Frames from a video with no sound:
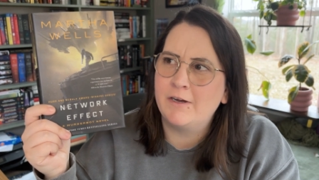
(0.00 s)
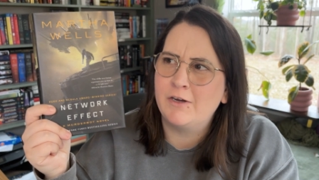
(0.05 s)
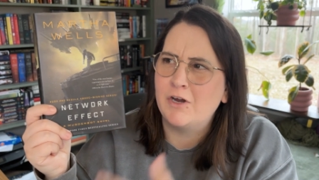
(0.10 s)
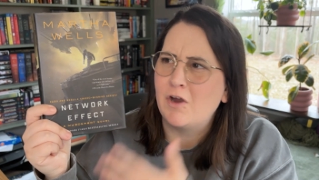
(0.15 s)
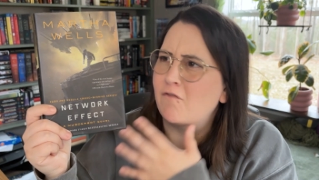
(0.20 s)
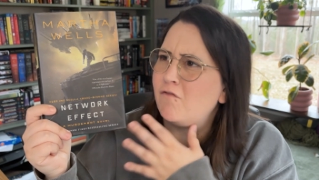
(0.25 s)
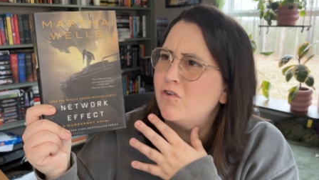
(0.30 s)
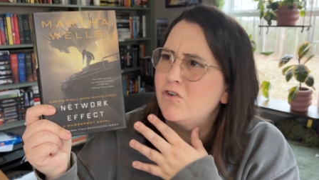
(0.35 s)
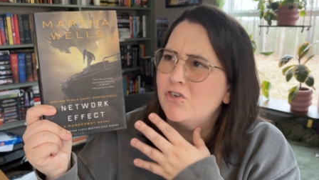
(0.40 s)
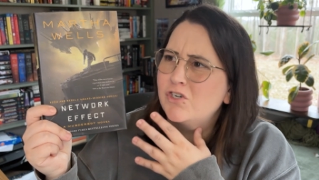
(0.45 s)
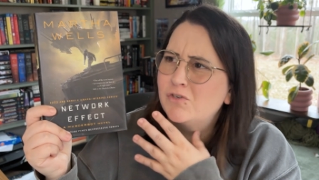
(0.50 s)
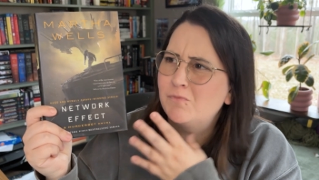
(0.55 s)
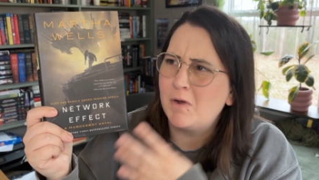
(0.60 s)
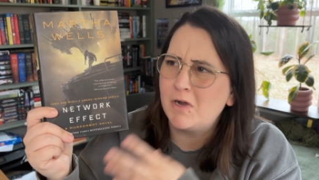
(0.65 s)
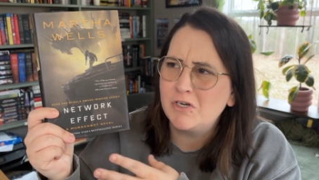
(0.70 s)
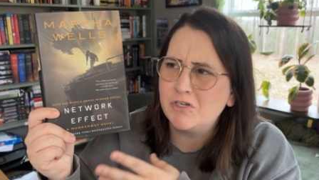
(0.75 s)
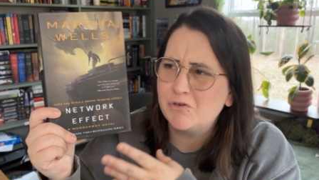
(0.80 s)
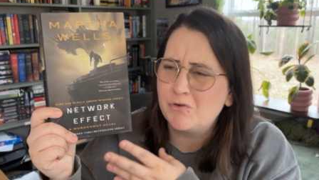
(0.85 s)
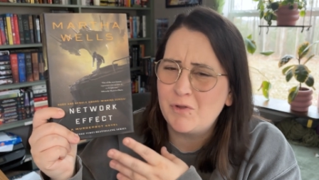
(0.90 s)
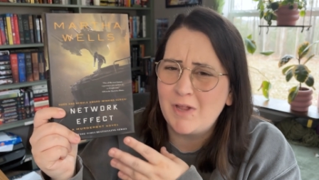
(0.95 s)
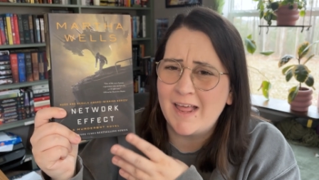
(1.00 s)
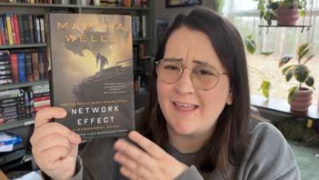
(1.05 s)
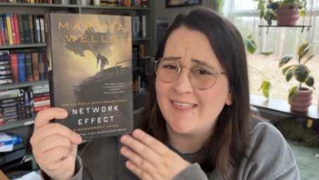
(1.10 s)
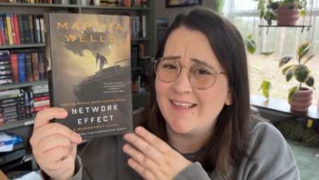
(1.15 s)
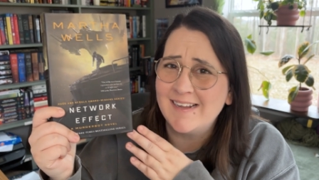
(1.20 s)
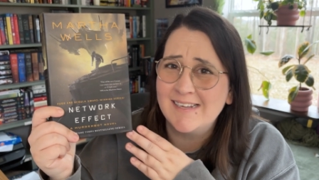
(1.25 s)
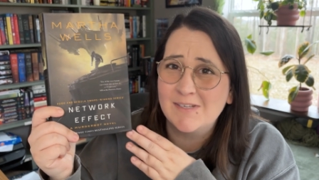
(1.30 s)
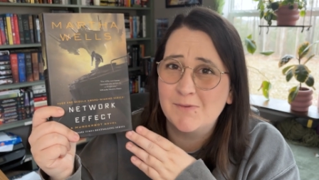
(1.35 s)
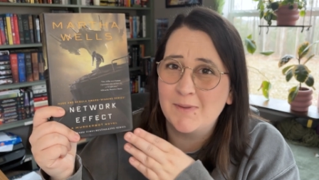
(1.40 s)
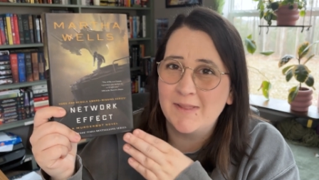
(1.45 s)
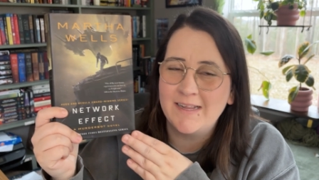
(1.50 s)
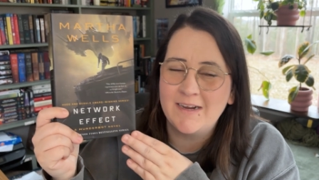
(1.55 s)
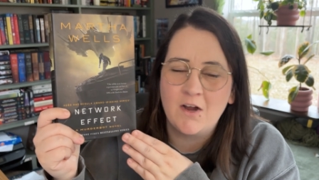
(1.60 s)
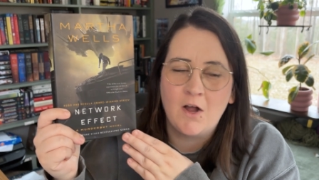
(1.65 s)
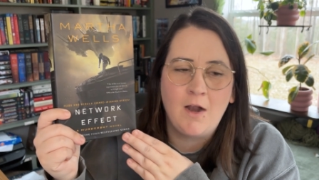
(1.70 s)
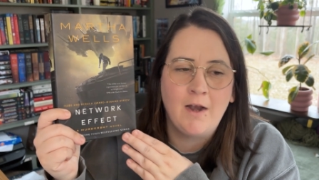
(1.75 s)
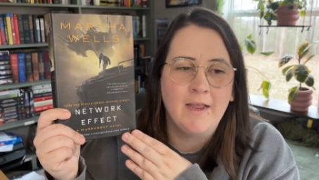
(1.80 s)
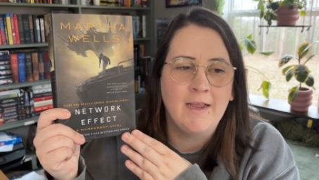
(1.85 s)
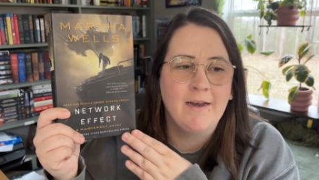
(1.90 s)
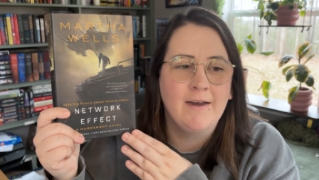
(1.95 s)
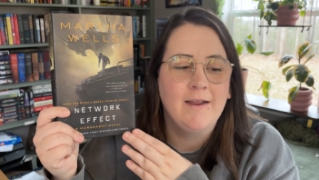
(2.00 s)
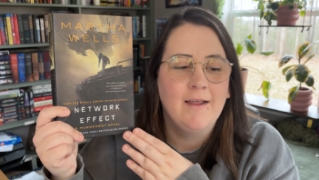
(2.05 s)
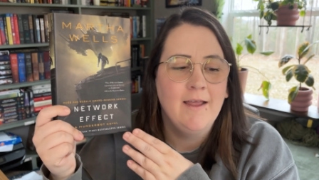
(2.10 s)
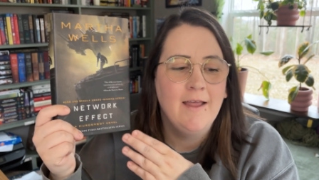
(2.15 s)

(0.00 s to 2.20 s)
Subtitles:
governor's module, I think is what they call it.